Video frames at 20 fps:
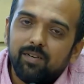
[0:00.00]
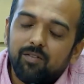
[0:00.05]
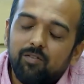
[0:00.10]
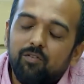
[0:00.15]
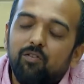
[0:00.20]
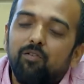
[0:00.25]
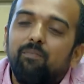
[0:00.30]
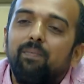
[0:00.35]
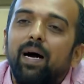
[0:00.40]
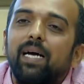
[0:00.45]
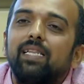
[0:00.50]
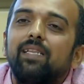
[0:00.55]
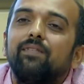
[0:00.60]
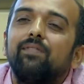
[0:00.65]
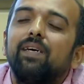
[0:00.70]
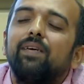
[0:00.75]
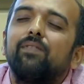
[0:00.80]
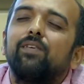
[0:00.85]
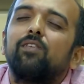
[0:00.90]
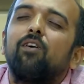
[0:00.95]
who, by the
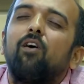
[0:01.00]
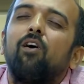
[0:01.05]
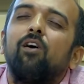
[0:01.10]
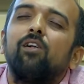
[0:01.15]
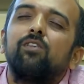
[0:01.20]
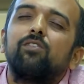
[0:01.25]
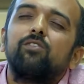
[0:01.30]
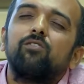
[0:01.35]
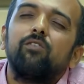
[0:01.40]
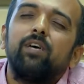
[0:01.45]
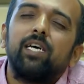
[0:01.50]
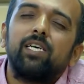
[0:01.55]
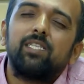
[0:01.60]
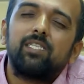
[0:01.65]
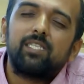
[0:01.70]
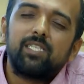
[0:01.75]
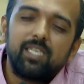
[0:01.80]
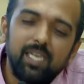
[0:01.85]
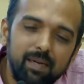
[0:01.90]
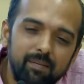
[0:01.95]
way, was also
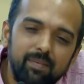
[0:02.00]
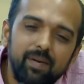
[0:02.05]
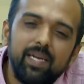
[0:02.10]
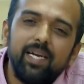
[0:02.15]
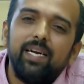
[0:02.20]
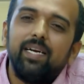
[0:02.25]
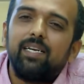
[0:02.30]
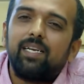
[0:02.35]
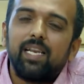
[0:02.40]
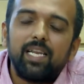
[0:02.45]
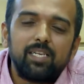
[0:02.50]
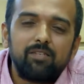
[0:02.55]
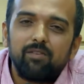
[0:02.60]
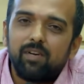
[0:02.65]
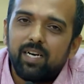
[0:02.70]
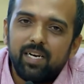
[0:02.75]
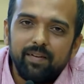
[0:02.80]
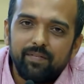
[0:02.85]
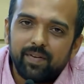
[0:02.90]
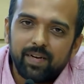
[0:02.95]
extremely
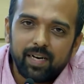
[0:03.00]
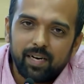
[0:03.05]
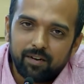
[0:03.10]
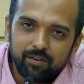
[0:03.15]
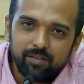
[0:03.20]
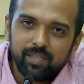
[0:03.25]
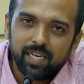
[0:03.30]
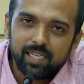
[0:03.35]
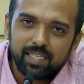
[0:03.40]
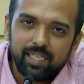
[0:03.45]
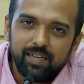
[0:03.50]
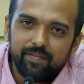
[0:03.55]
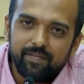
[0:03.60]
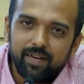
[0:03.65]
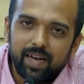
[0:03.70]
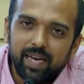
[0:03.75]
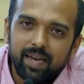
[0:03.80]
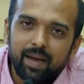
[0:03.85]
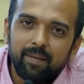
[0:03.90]
intellectually difficult to justify.